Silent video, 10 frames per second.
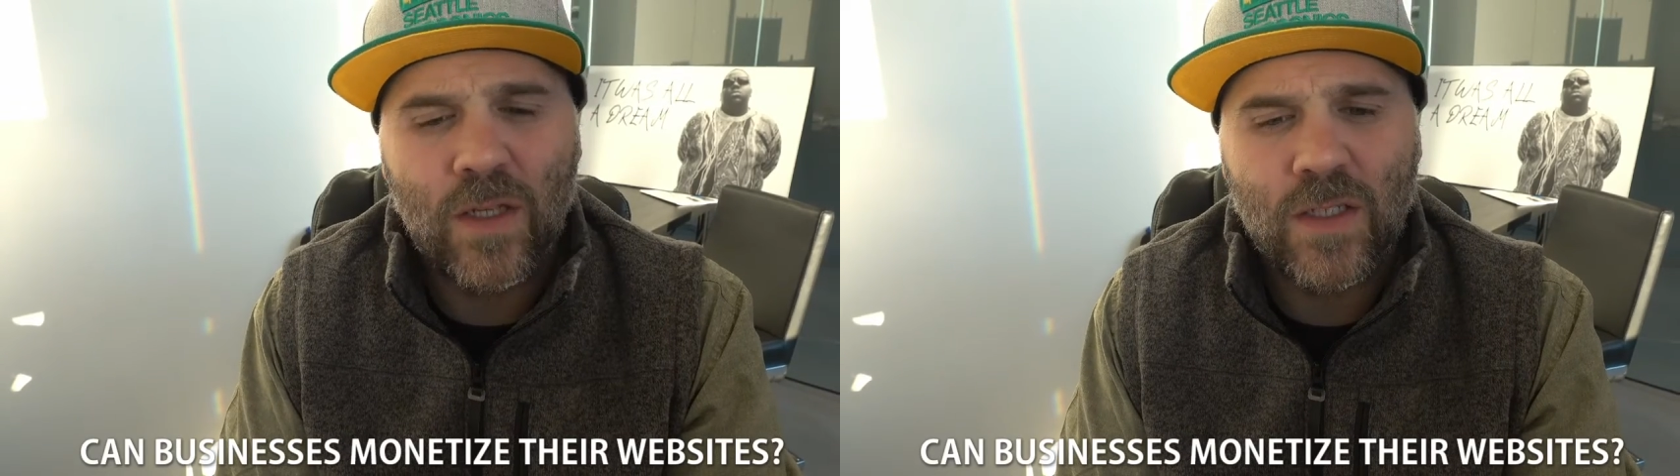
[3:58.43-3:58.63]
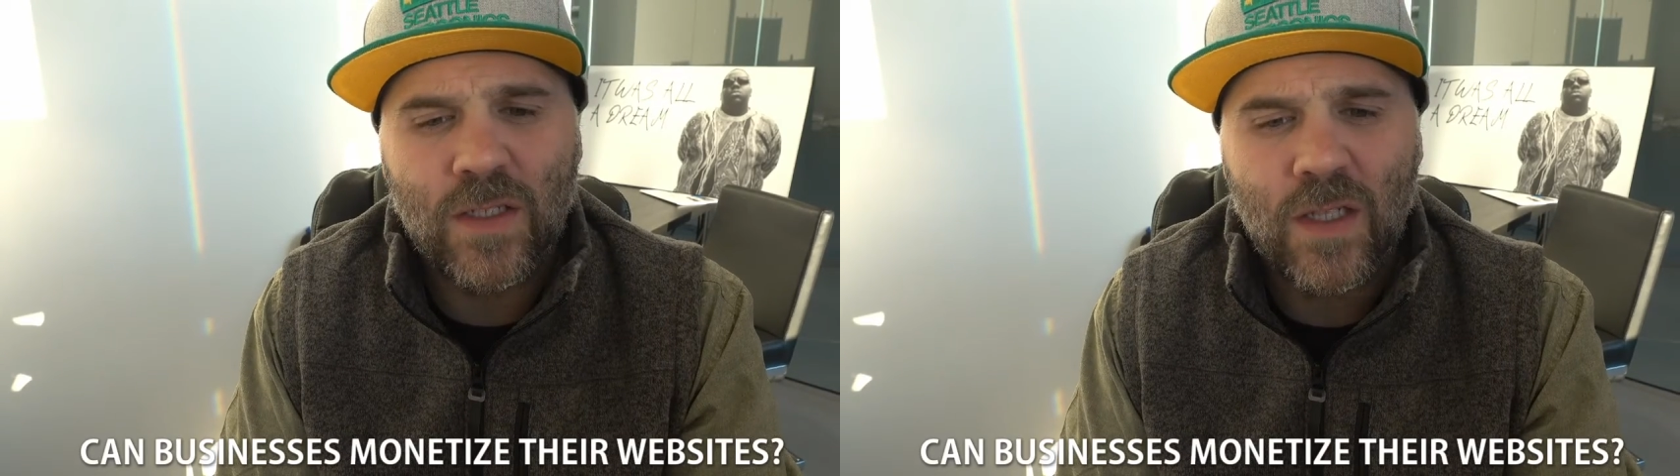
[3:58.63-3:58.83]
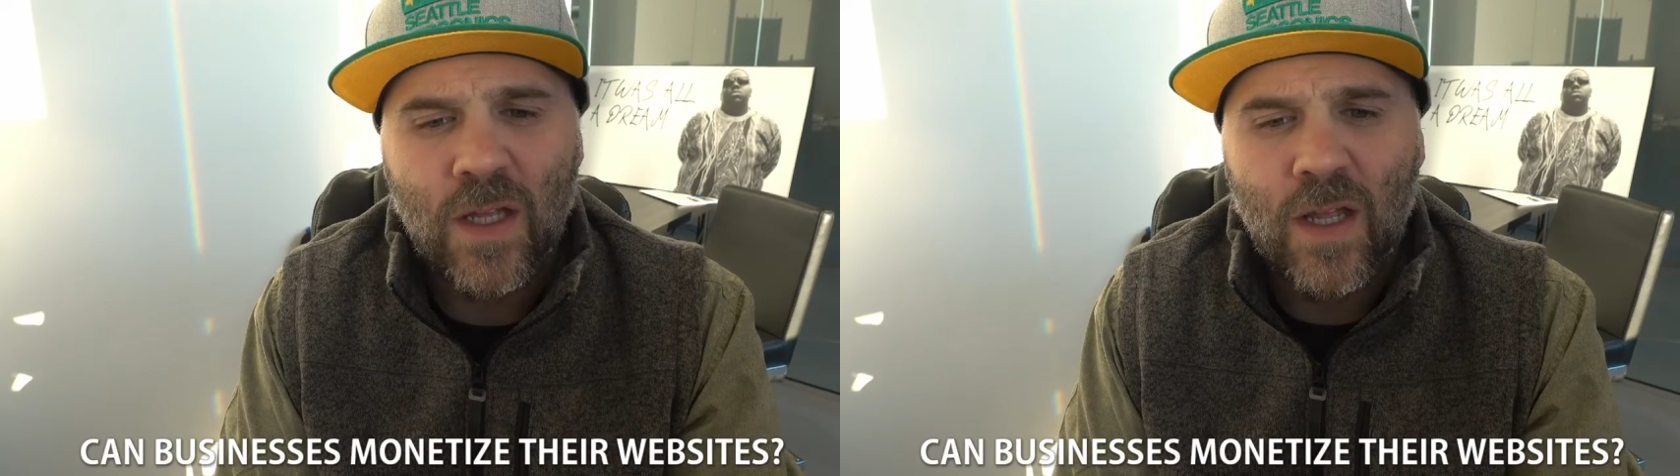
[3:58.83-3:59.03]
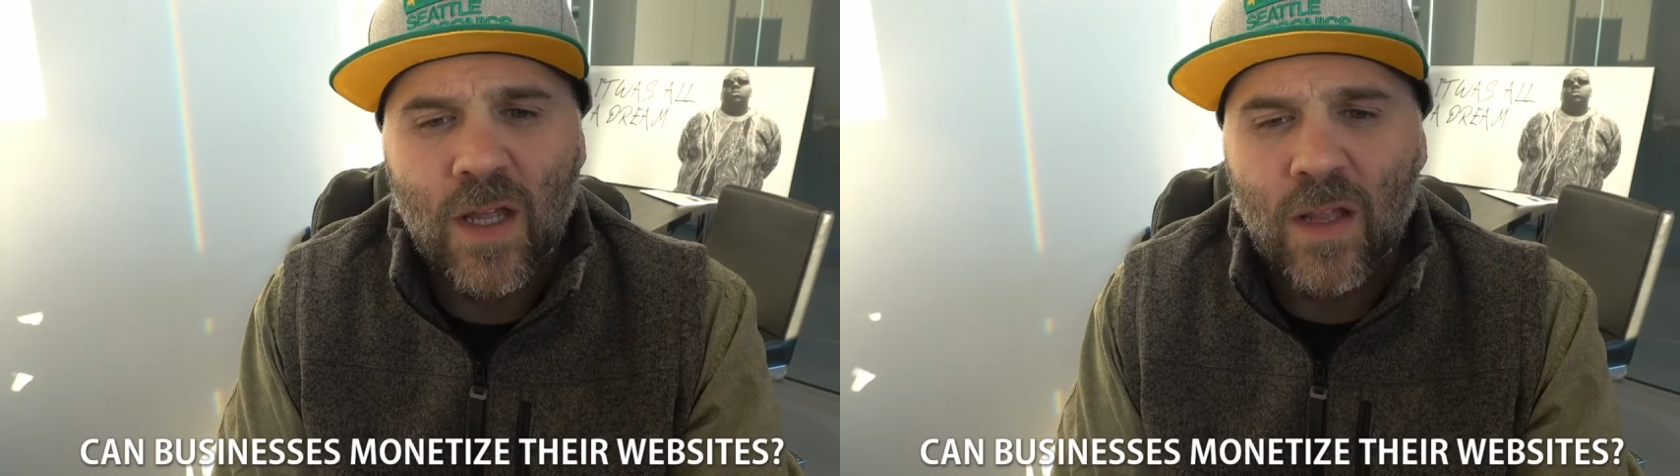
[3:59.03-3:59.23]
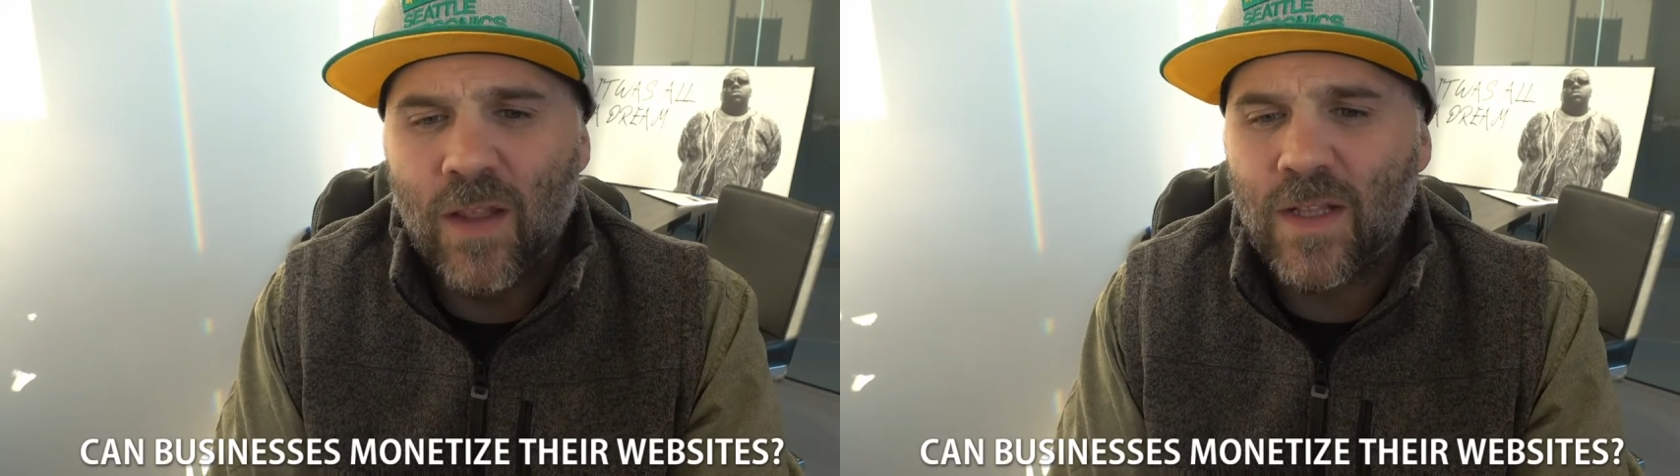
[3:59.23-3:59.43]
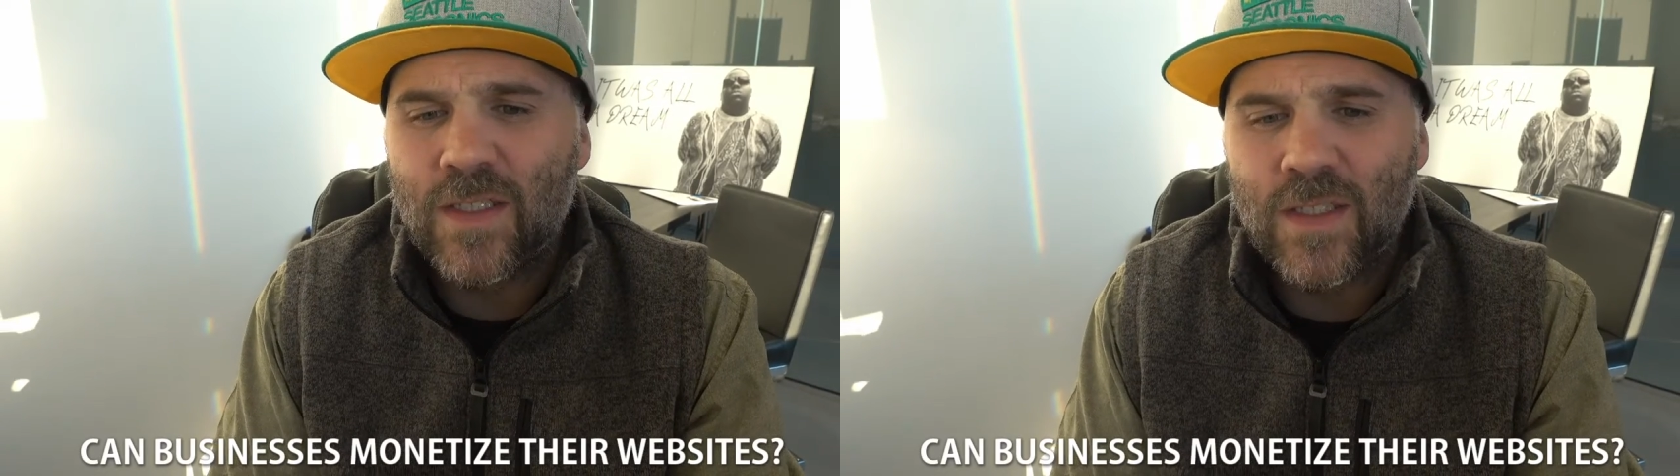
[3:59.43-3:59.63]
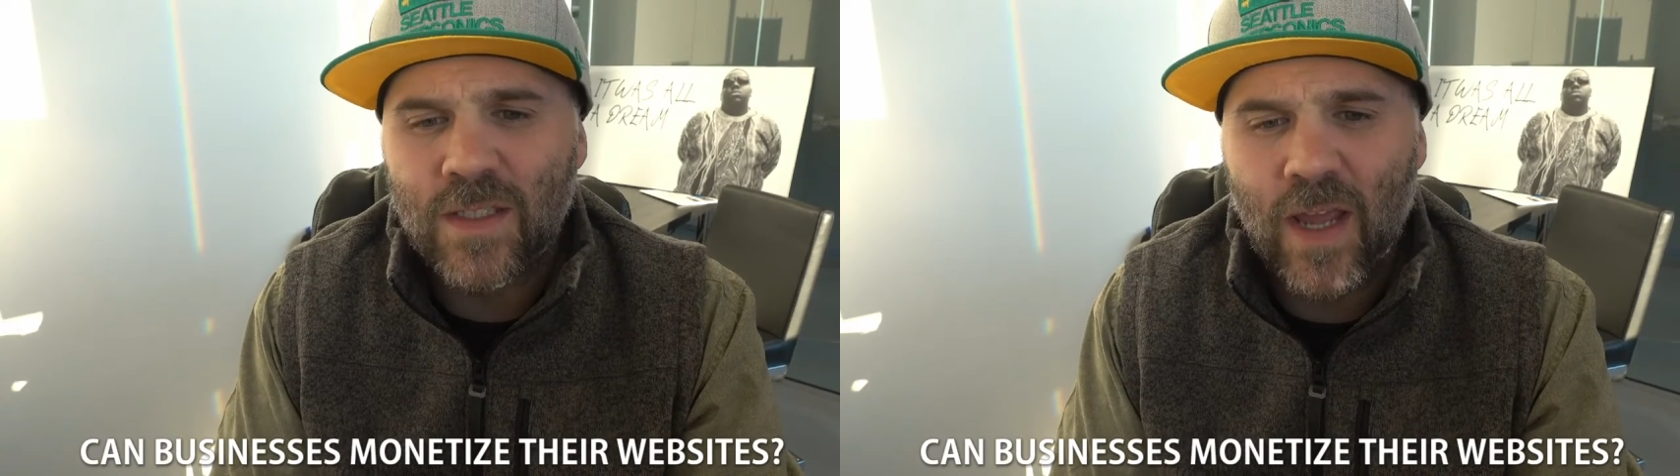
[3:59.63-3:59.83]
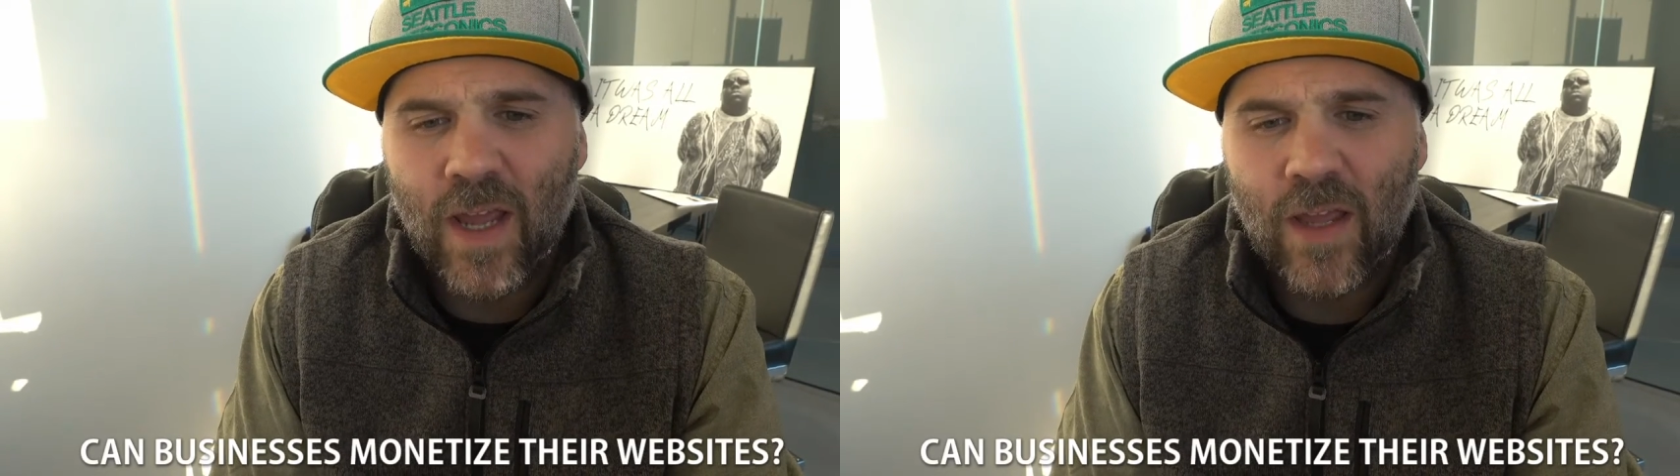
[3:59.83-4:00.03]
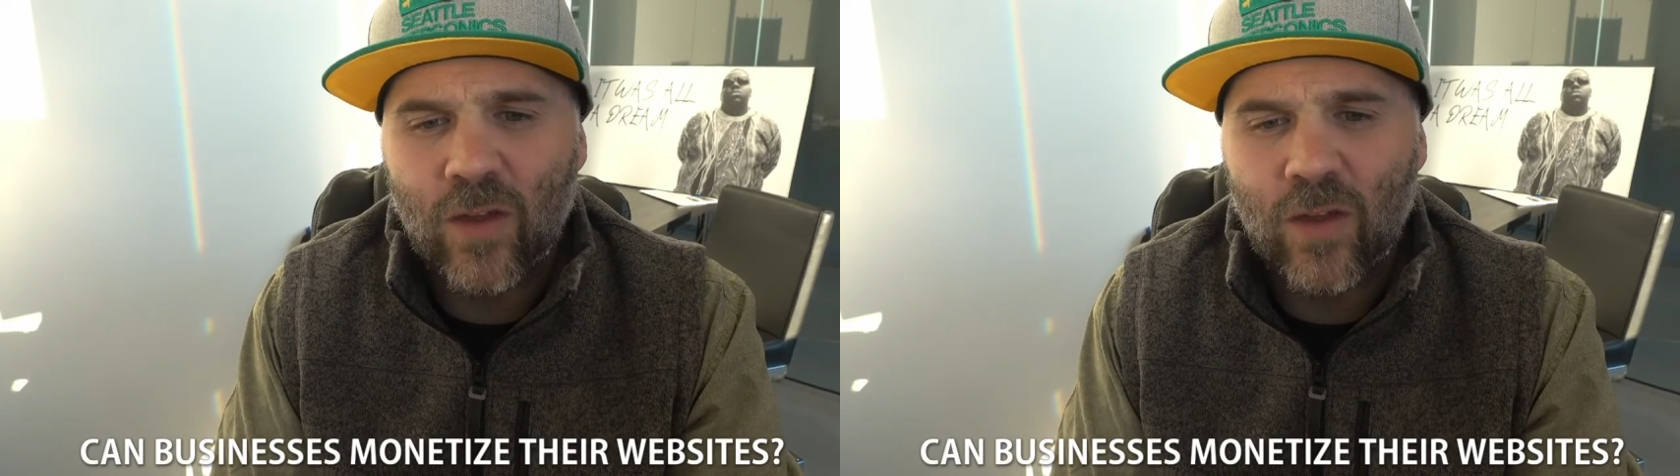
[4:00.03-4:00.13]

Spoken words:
is, let's say